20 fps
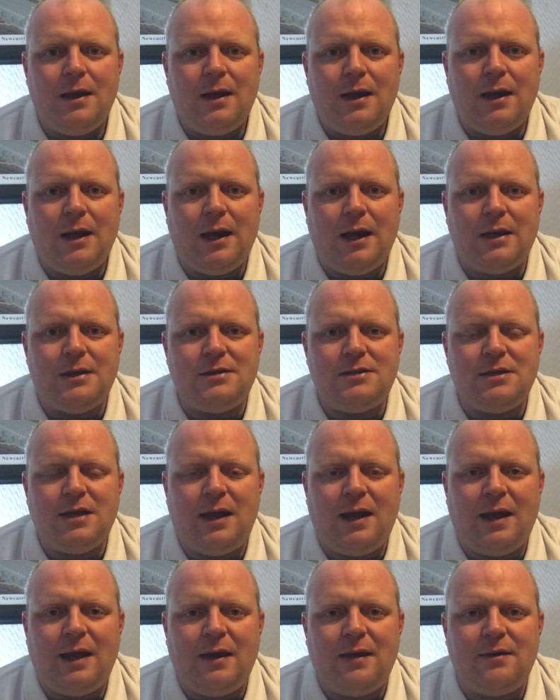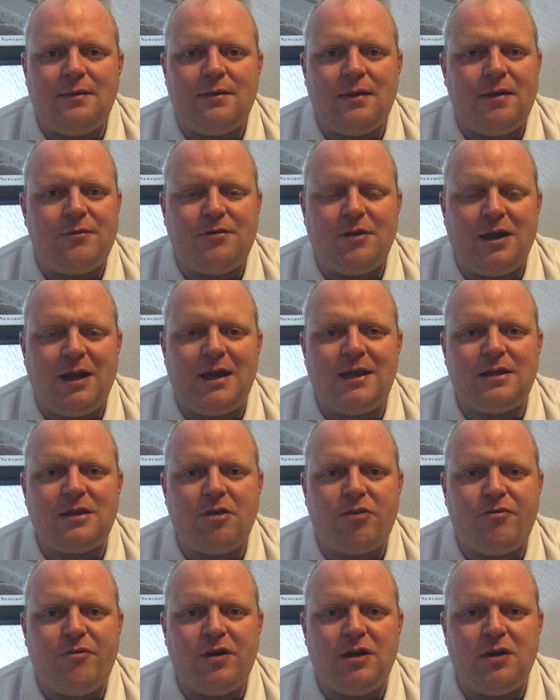And if you like
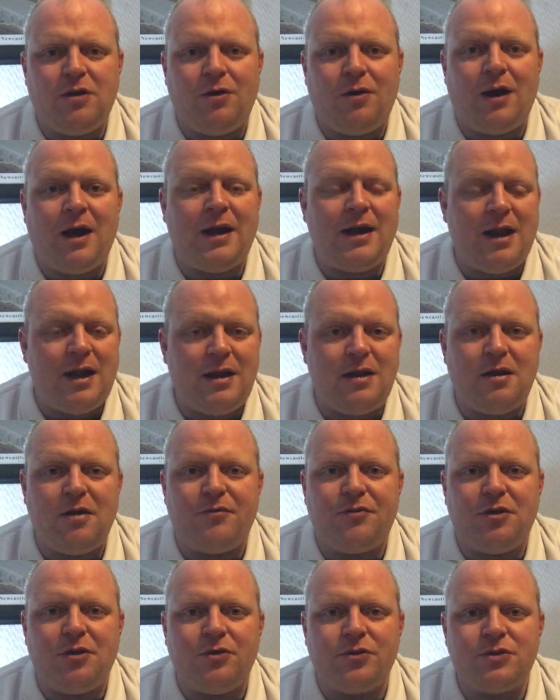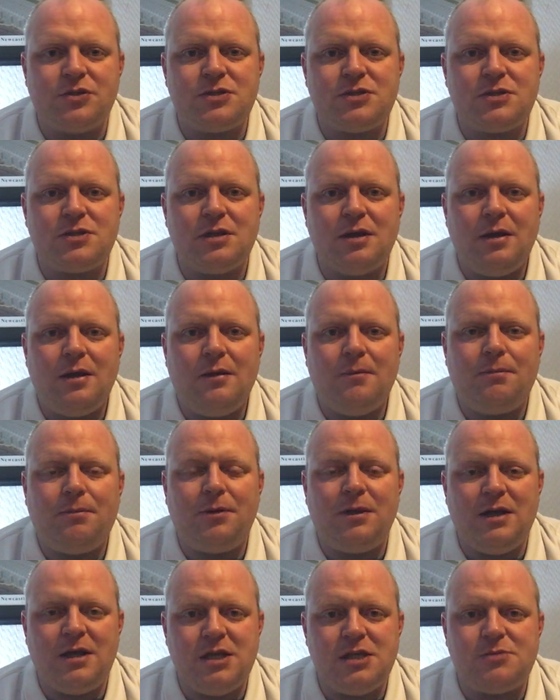this video and any of the others,
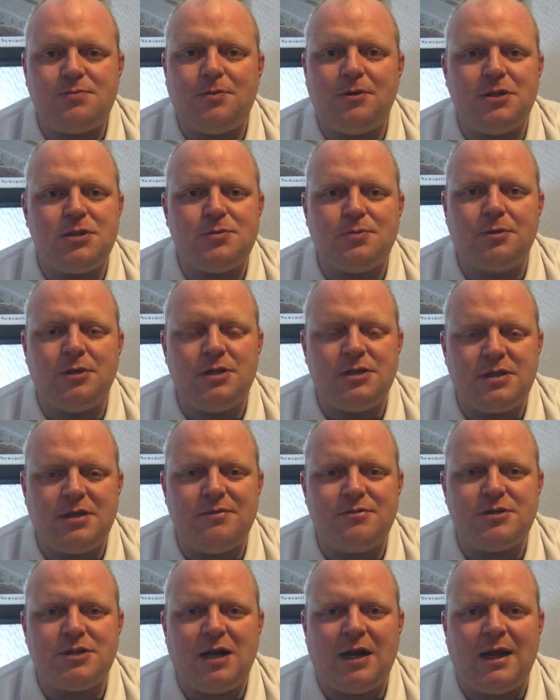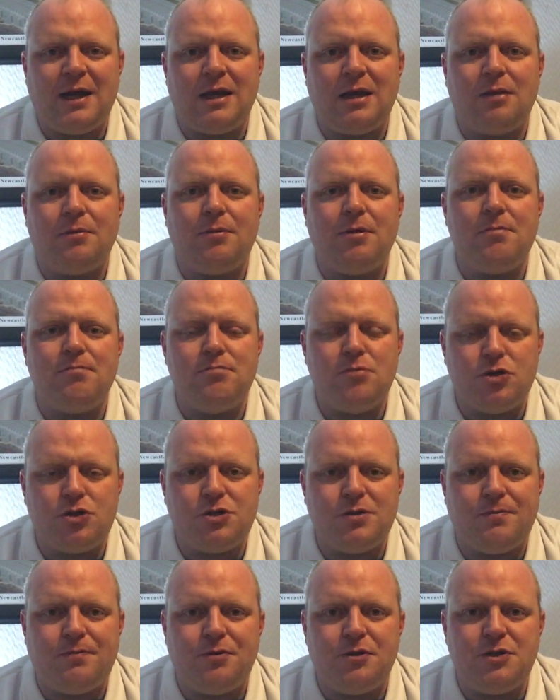please give us a like. It'll be
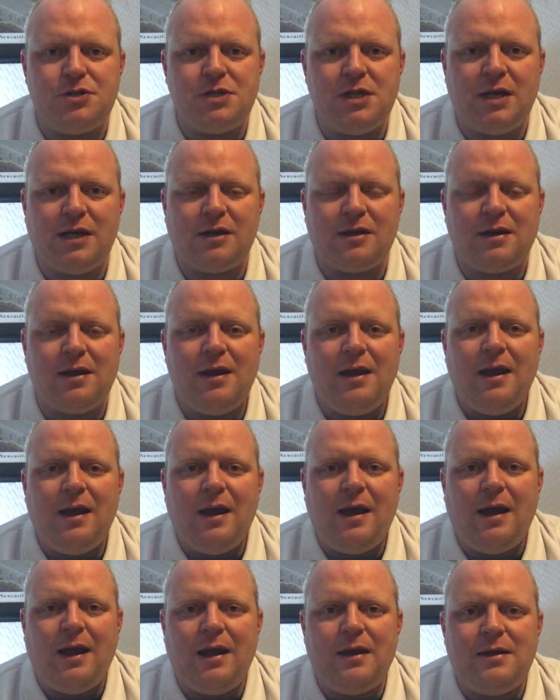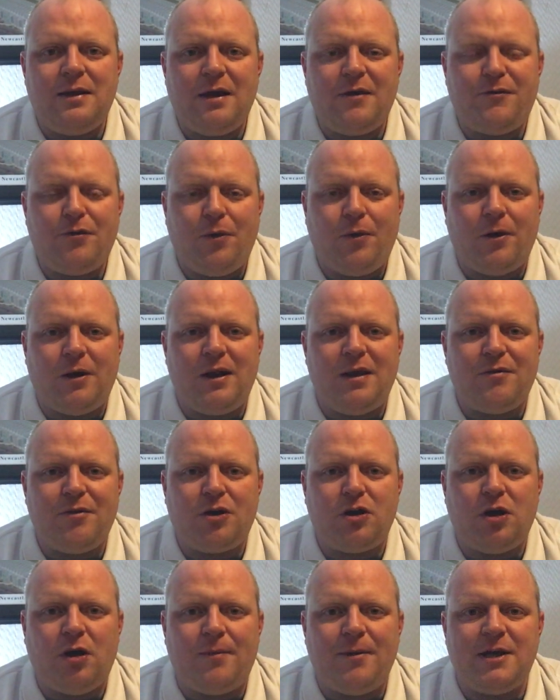much appreciated. And if you want to leave a
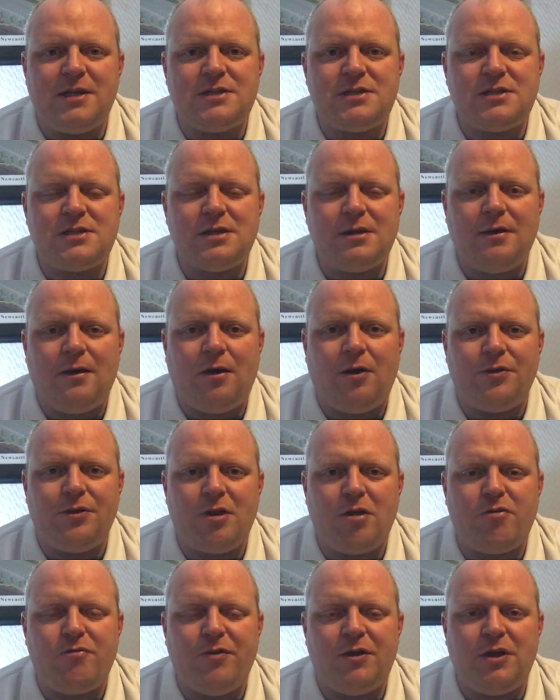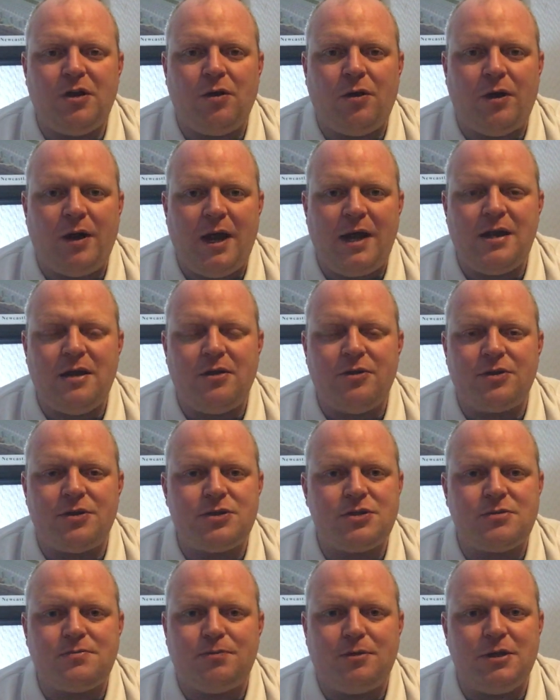comment on this video or any
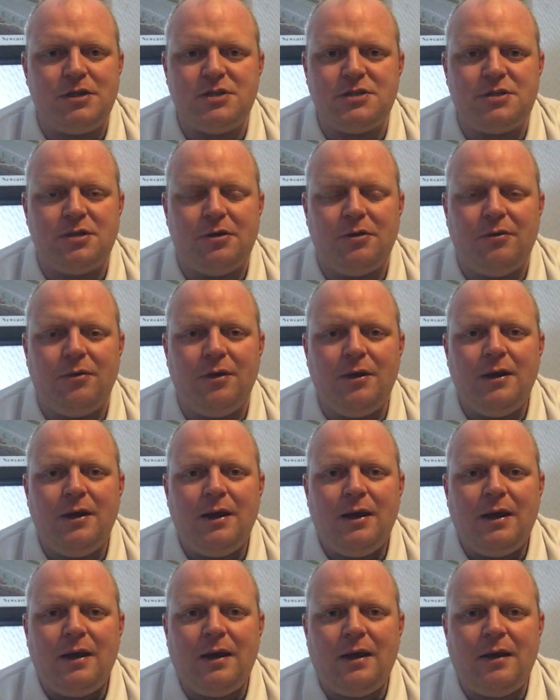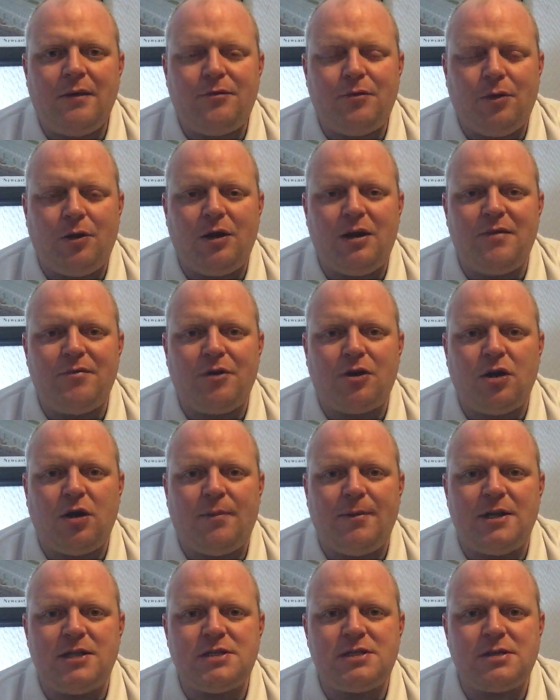others, please do. If you want to leave a
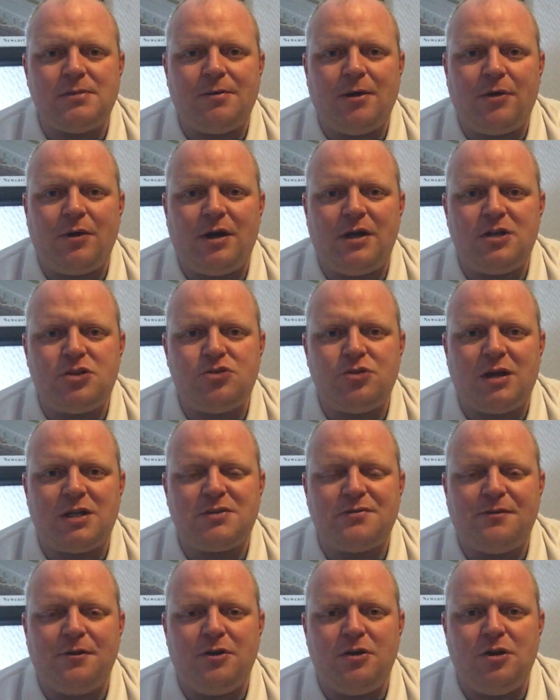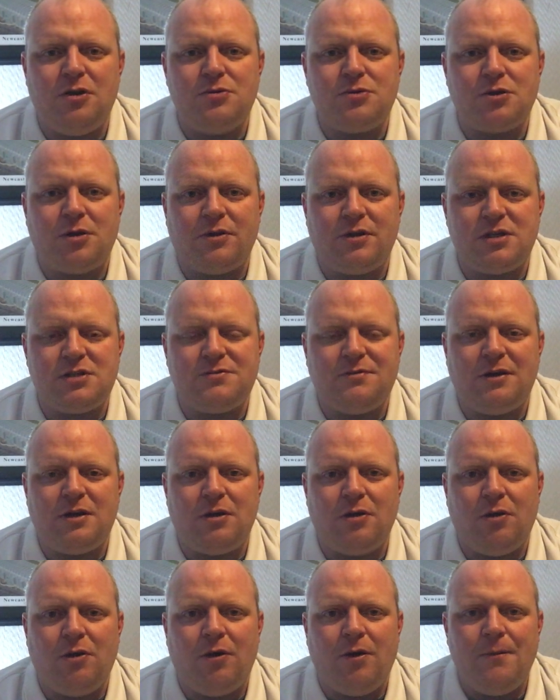comment about any transfer news on this
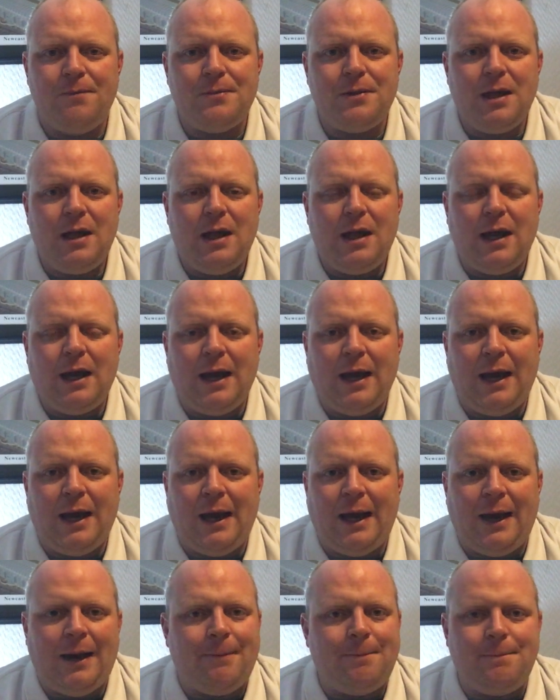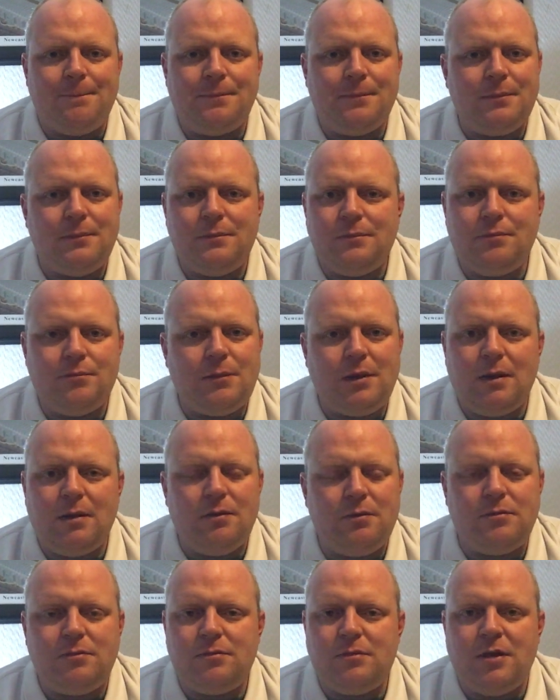video,
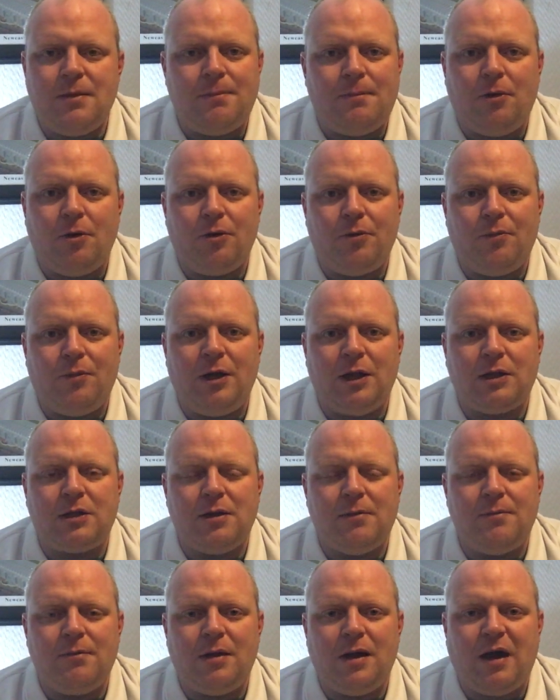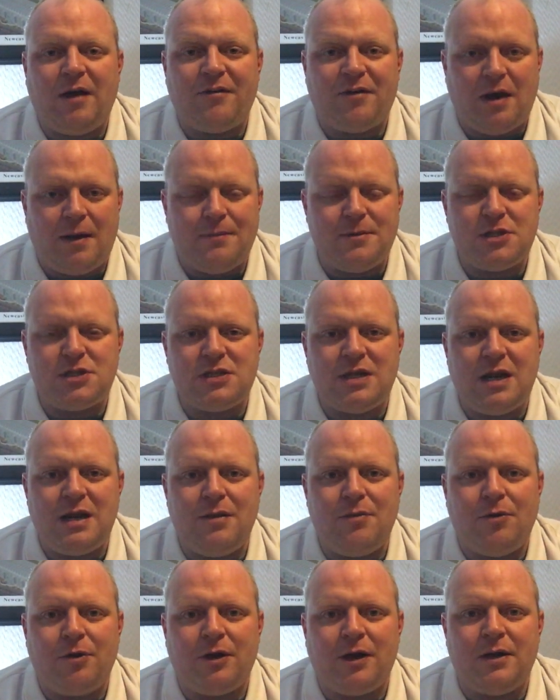you're more than welcome. Have I missed
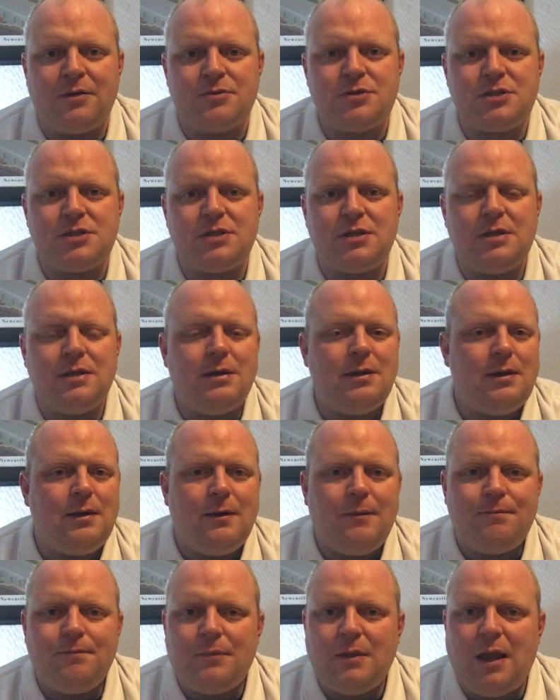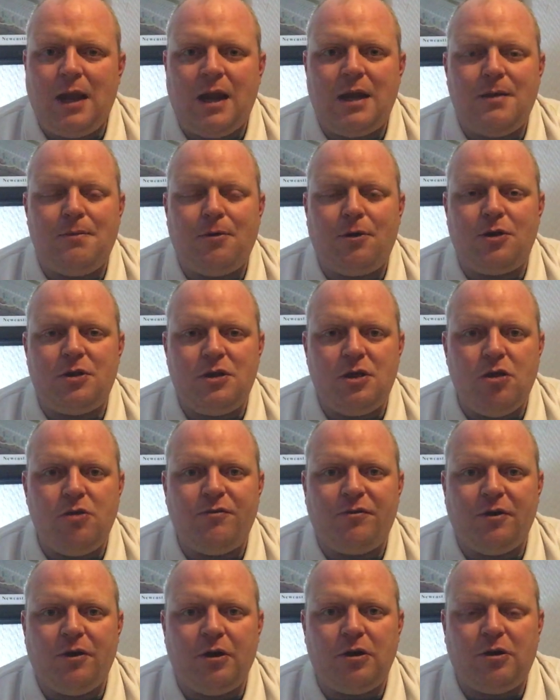anyone out? Anybody
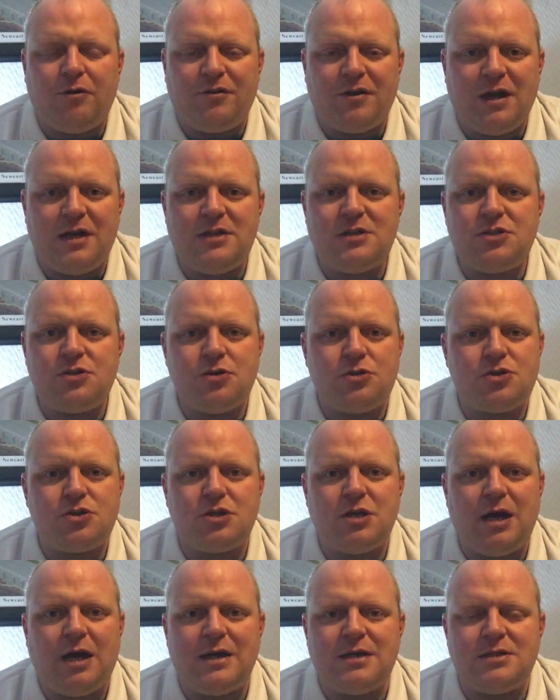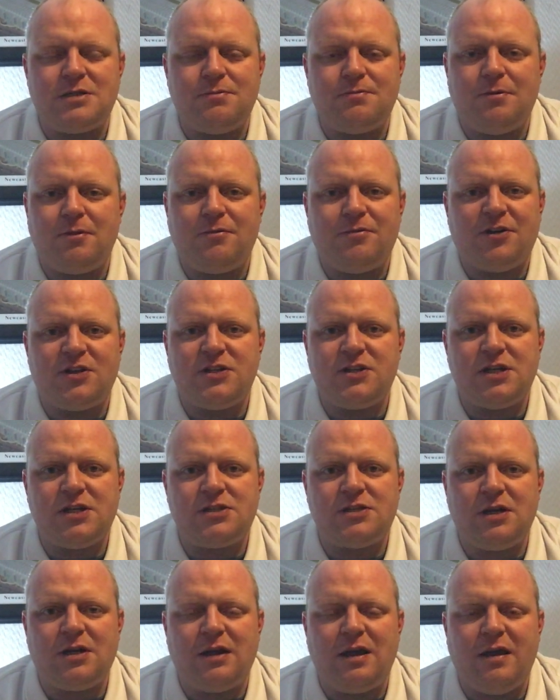you've heard of, get in touch, guys. It'd be
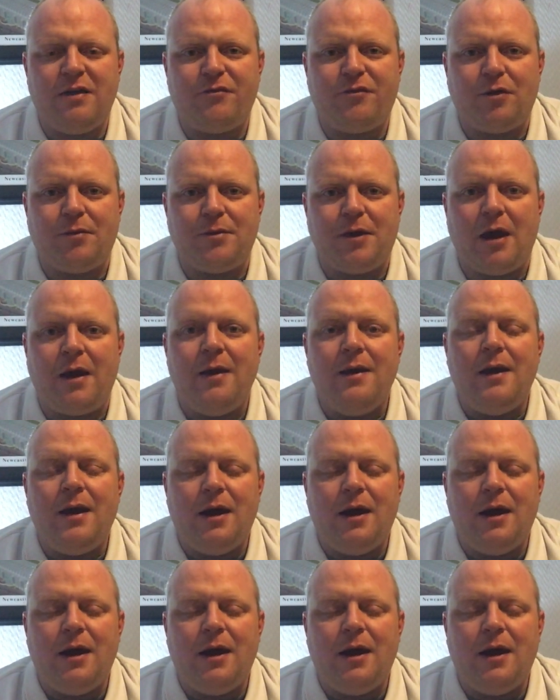fantastic to hear from you.